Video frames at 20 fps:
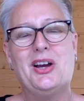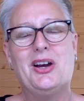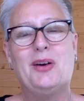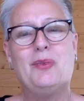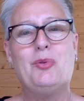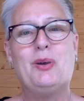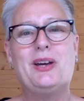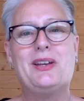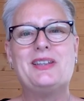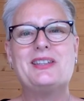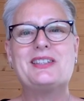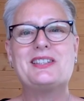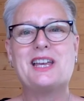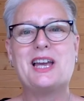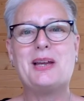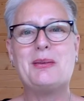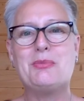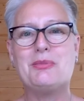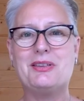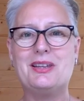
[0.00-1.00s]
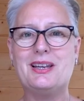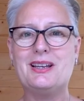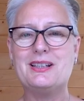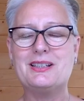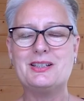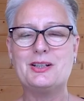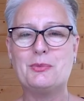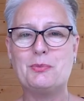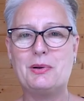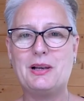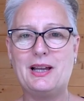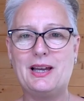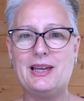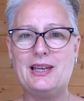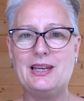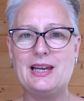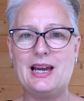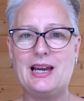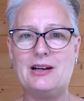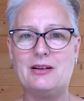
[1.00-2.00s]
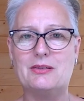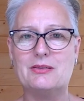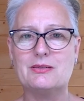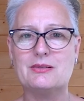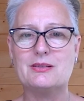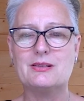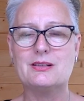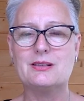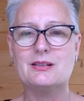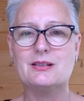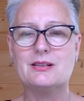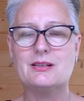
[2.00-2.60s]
where the same things are playing out,